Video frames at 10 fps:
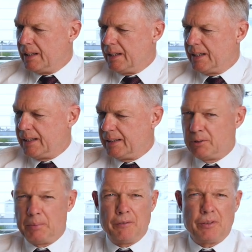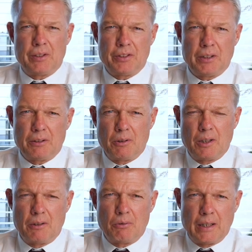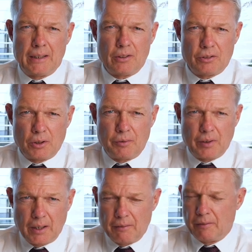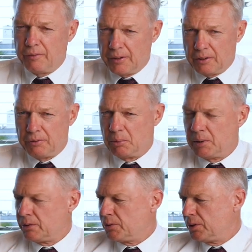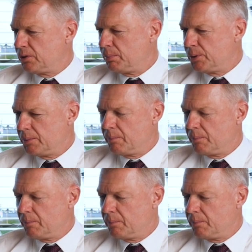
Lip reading: And it has been a fantastic ride so far. Thank you very much for all your support.